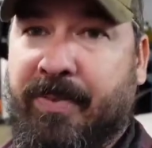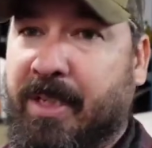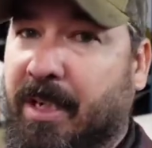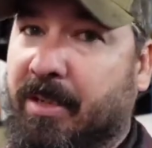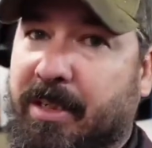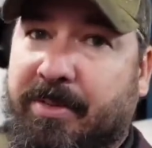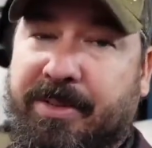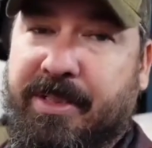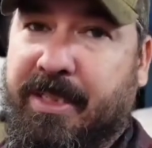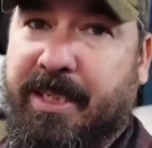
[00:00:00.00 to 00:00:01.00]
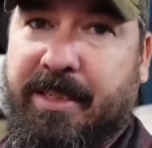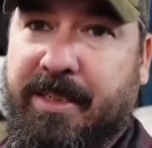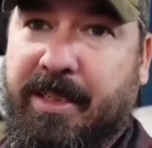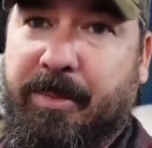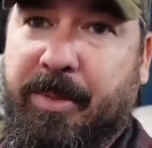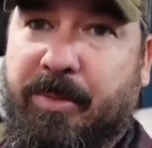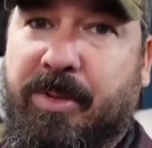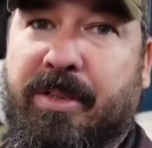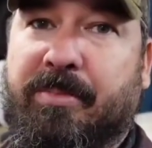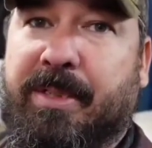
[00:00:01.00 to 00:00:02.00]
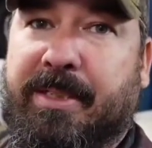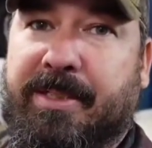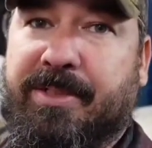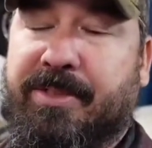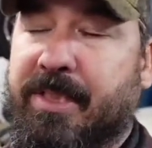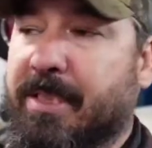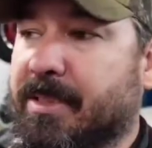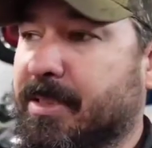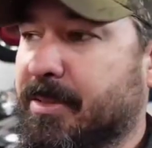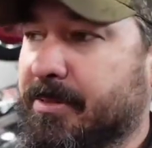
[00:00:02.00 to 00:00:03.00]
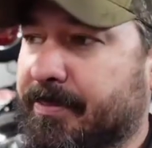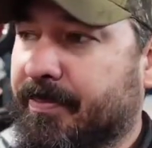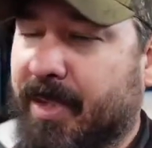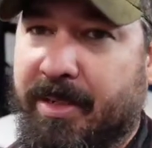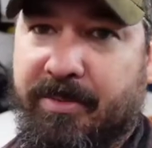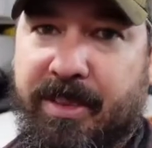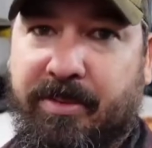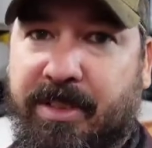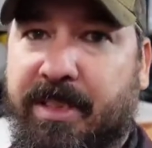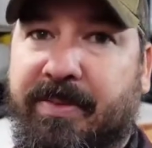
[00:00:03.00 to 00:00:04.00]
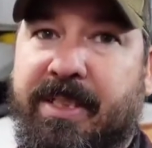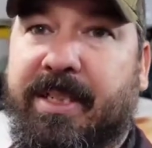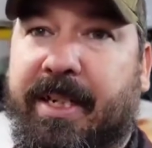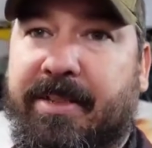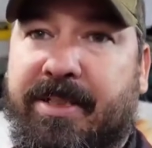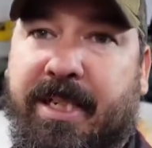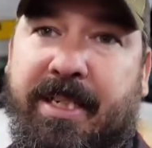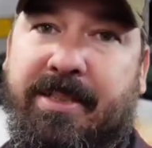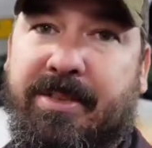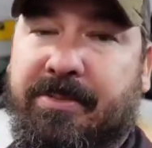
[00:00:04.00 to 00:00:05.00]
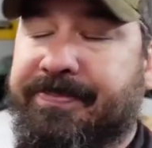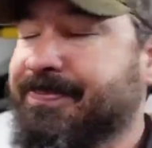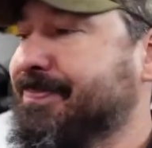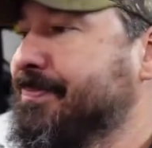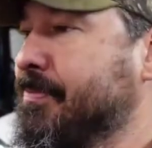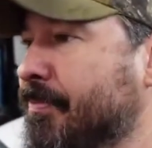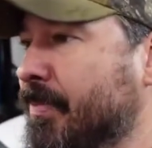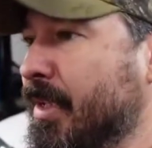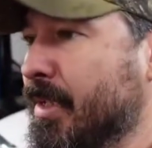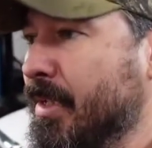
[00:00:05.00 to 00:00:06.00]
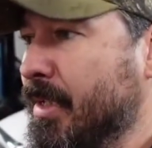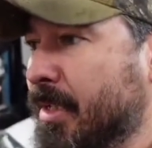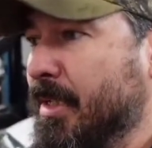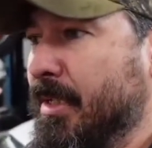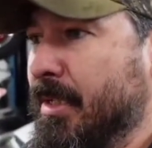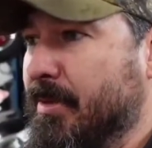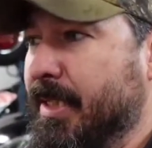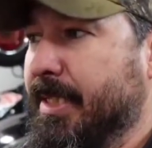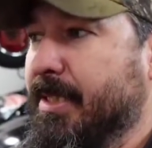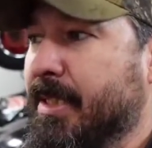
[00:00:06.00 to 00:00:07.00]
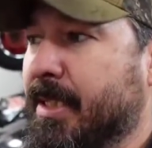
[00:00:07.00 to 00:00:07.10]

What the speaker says: all hours of the night and day people walk up and down this street, so I don't really want to leave anything outside. So I reckon